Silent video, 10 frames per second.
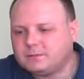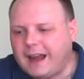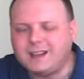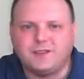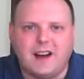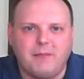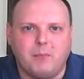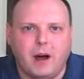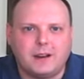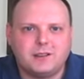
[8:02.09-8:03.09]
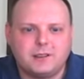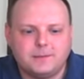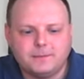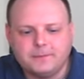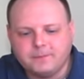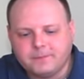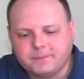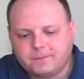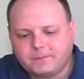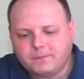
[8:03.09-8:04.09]
It's $5,
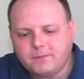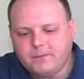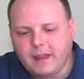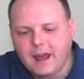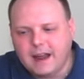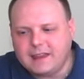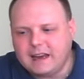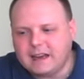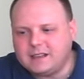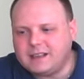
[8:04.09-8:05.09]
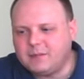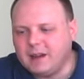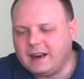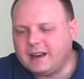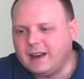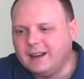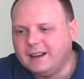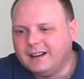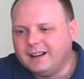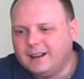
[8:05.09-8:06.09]
and I think it seemed like
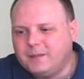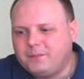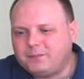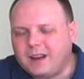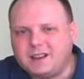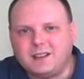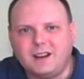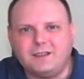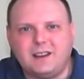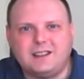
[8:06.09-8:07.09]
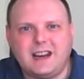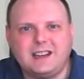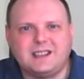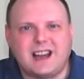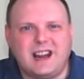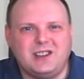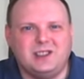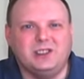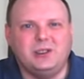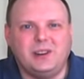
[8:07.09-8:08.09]
it tastes kind of
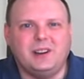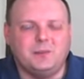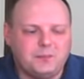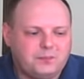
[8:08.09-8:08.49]
diluted.